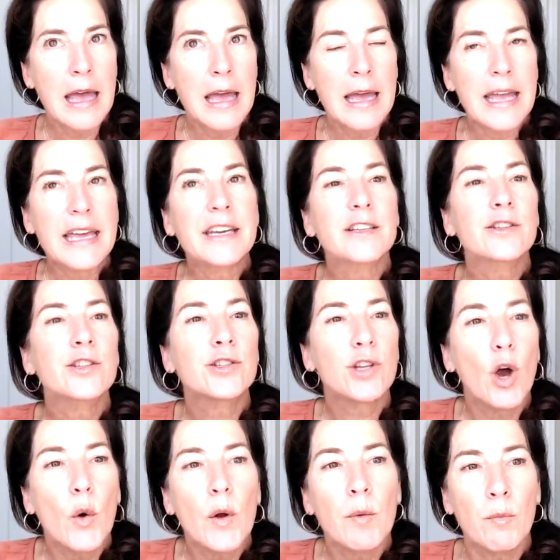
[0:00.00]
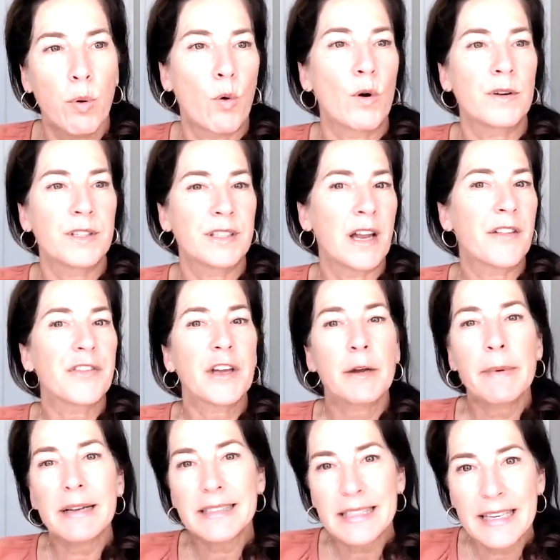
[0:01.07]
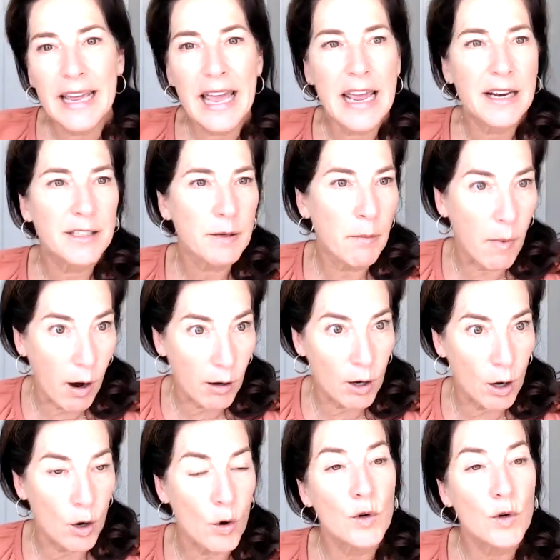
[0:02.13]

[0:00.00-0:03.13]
It is so important to not think about today, tomorrow,